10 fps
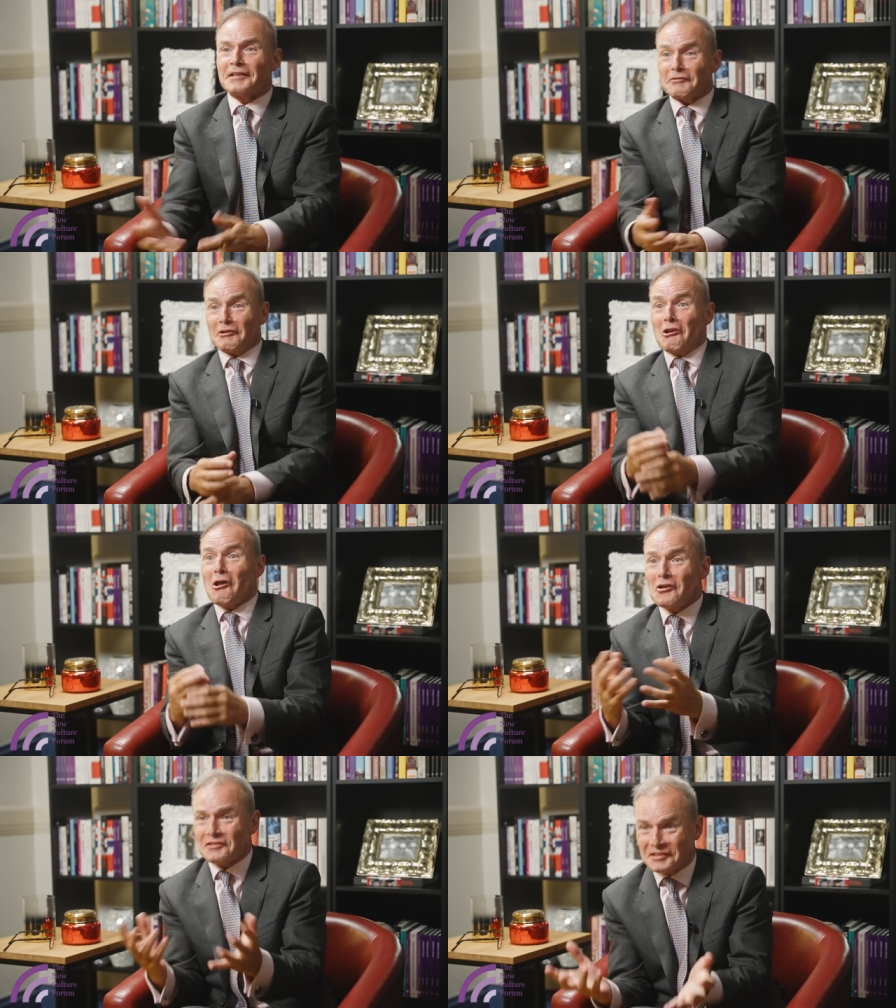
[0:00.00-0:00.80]
That was the
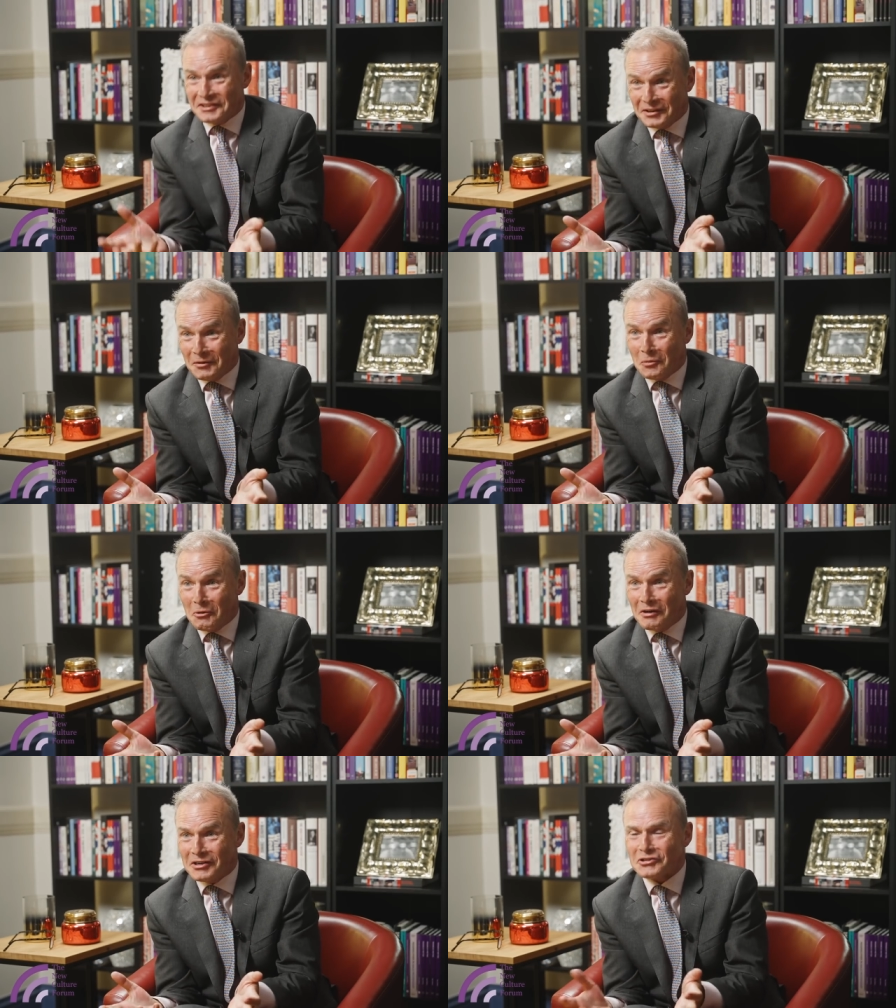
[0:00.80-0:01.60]
last thing they
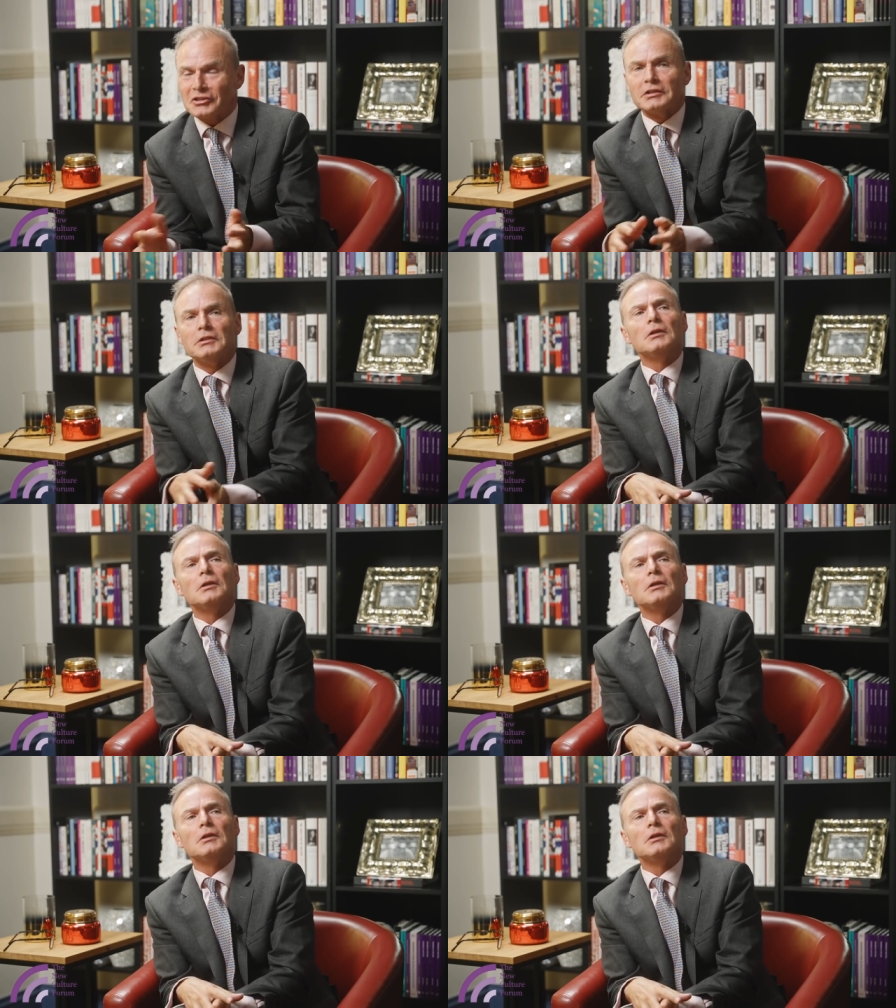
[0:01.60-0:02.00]
were, actually.